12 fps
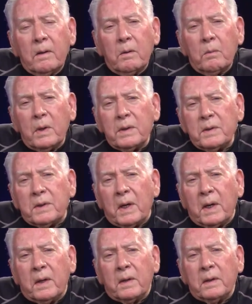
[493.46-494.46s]
One
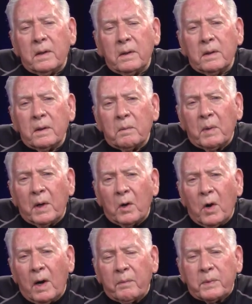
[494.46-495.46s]
day in my
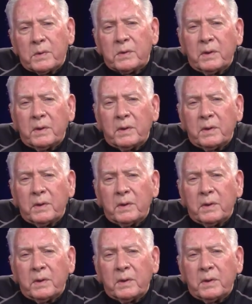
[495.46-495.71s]
office,